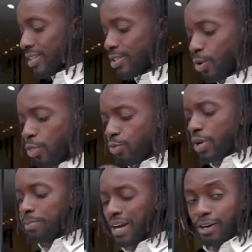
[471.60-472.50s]
So
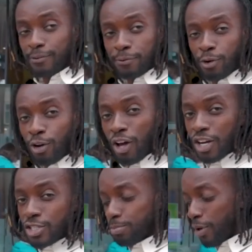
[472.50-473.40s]
£3 for a
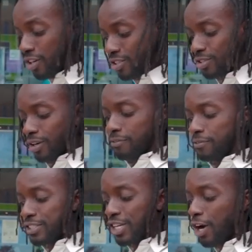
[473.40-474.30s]
large box of
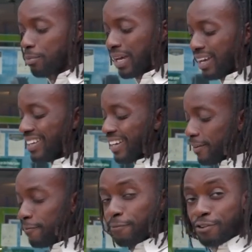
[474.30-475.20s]
chow mein
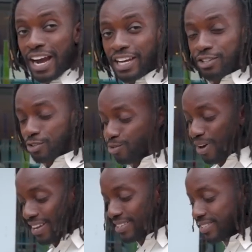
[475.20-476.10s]
and fried
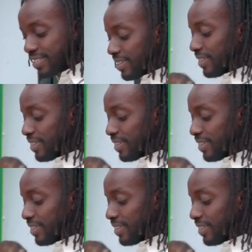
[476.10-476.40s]
rice.